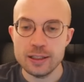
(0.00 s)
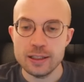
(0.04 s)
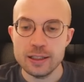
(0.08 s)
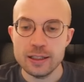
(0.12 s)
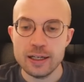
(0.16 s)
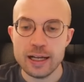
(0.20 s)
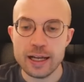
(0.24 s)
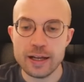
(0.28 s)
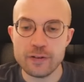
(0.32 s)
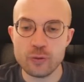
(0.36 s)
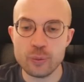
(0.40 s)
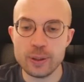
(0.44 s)

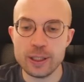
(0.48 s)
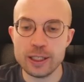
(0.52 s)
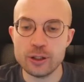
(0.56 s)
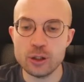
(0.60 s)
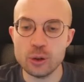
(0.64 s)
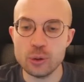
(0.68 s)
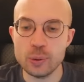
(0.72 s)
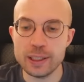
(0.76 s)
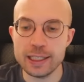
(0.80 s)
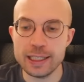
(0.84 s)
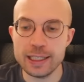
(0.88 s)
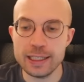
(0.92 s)
If we go
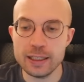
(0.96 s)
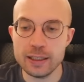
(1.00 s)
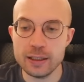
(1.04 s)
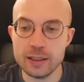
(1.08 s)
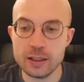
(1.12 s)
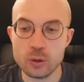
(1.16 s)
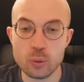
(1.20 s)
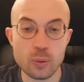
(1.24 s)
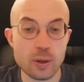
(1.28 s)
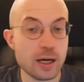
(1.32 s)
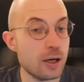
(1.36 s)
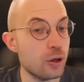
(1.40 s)
here,
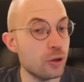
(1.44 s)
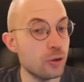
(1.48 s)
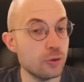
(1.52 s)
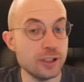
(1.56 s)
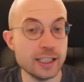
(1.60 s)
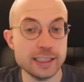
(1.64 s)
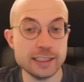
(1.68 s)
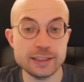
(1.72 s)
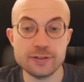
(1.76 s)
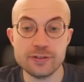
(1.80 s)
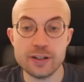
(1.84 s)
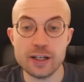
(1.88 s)
well,
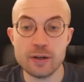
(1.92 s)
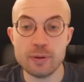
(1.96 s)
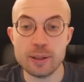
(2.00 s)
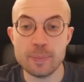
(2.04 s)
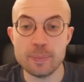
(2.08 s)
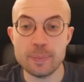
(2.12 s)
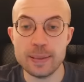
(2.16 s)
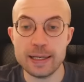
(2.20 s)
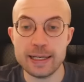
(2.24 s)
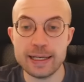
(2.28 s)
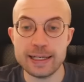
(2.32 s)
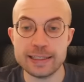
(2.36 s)
that's very
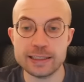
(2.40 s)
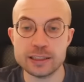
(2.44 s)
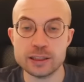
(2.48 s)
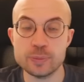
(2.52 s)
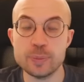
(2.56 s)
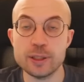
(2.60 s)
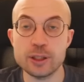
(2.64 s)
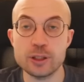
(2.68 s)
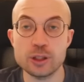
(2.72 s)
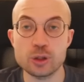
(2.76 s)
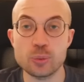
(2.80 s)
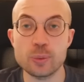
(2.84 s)
bad
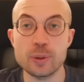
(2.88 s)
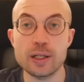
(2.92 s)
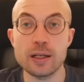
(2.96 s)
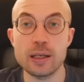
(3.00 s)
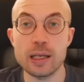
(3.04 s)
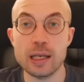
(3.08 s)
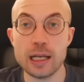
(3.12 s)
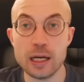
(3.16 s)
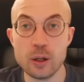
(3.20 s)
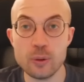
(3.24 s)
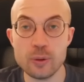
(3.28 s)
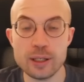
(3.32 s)
because we
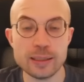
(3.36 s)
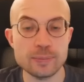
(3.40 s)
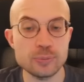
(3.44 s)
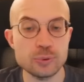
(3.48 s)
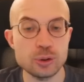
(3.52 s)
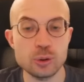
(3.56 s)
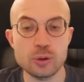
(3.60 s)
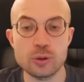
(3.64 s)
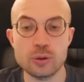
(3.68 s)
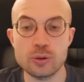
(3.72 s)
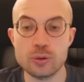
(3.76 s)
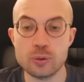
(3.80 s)
allow them to
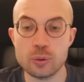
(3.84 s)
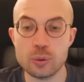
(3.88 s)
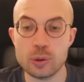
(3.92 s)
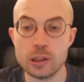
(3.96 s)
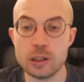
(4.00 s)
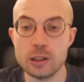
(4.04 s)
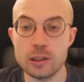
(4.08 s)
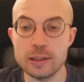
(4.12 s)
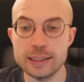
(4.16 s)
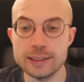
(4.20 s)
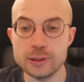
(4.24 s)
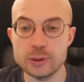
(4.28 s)

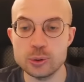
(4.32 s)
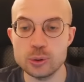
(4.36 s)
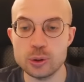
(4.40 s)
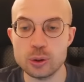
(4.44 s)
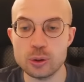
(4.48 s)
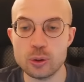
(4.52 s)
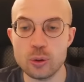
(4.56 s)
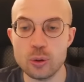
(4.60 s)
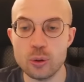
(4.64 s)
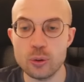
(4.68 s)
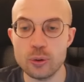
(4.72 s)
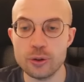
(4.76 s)
crawl into the
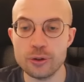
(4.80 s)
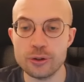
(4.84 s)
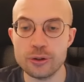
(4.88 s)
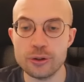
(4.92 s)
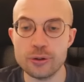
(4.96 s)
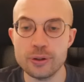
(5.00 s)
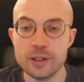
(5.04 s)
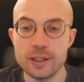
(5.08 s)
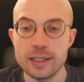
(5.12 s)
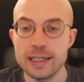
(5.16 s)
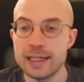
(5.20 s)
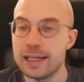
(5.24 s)
corner,
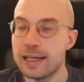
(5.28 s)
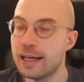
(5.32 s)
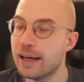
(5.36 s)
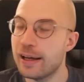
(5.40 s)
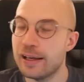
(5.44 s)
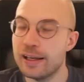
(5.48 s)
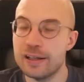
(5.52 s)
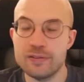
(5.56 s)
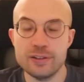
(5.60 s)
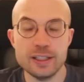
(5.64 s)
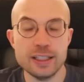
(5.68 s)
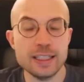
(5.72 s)
and
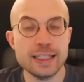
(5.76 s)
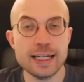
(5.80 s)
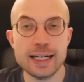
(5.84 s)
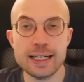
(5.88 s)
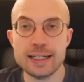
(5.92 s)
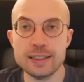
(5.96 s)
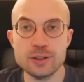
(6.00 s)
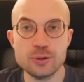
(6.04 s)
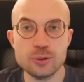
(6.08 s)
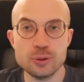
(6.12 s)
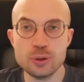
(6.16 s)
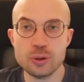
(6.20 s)
if they get
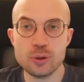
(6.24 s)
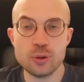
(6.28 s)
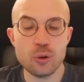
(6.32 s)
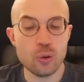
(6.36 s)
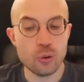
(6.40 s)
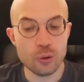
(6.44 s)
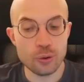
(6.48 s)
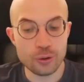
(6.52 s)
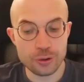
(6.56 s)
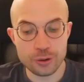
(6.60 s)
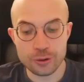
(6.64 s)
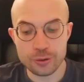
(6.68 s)
into the
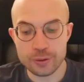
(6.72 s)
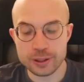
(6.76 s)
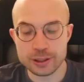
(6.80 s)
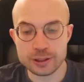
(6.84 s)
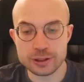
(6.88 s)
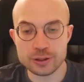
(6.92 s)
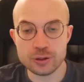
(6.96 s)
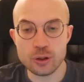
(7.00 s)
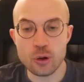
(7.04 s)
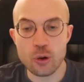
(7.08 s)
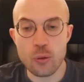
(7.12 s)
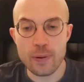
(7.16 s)
corner, there's
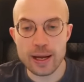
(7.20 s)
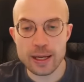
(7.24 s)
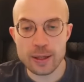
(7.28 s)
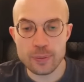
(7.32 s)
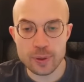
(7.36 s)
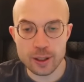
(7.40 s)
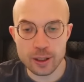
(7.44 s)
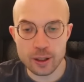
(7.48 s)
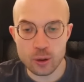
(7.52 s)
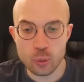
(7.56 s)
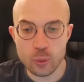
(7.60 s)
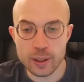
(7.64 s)
no way we
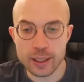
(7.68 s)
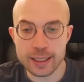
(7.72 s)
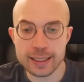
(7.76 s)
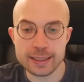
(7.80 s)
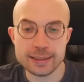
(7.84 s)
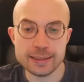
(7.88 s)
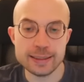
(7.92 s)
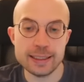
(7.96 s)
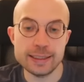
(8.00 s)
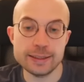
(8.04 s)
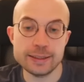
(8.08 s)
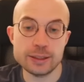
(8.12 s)
are winning
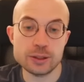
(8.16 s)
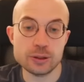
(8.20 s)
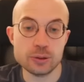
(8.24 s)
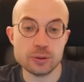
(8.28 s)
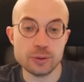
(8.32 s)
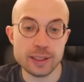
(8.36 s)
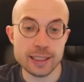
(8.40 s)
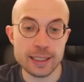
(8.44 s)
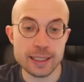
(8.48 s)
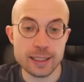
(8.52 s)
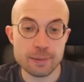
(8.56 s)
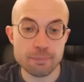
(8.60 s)
that. So
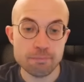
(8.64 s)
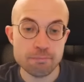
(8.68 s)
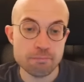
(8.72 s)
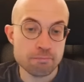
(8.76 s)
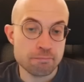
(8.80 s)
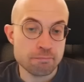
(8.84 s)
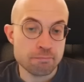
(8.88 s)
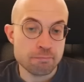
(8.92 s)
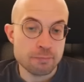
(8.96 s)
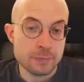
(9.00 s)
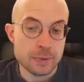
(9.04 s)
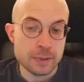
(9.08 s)
yeah,
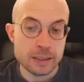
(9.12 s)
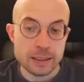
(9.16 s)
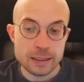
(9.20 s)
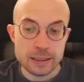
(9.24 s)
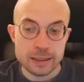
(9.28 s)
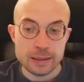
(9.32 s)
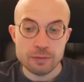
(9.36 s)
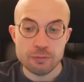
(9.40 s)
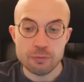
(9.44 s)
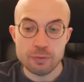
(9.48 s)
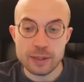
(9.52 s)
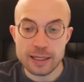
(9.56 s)

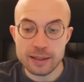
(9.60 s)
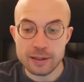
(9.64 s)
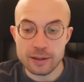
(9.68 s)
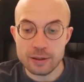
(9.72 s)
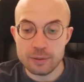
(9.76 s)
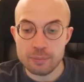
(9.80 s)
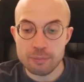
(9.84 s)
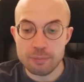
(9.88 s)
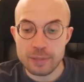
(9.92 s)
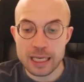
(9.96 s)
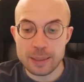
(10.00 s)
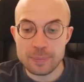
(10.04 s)
well,
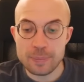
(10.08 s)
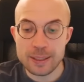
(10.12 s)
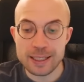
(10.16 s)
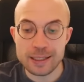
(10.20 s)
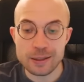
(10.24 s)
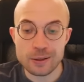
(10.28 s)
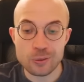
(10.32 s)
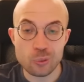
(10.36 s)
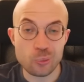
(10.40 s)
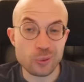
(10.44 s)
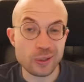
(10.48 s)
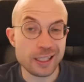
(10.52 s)
maybe
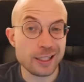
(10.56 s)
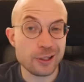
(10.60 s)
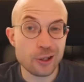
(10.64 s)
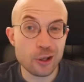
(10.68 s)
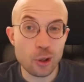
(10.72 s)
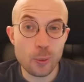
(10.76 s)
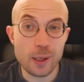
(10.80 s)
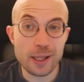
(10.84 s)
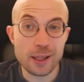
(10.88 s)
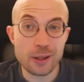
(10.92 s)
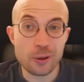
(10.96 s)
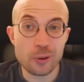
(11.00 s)
we go
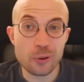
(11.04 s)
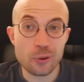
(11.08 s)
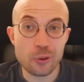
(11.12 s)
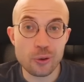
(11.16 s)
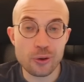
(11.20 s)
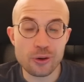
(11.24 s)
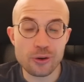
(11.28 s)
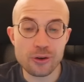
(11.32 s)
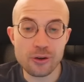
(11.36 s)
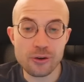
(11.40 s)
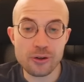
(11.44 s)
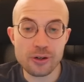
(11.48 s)
in the
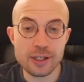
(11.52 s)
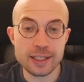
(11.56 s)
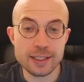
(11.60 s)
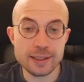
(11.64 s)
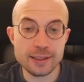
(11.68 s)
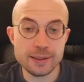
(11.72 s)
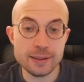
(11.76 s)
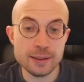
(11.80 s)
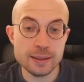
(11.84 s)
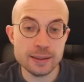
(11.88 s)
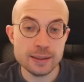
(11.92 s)
corner then?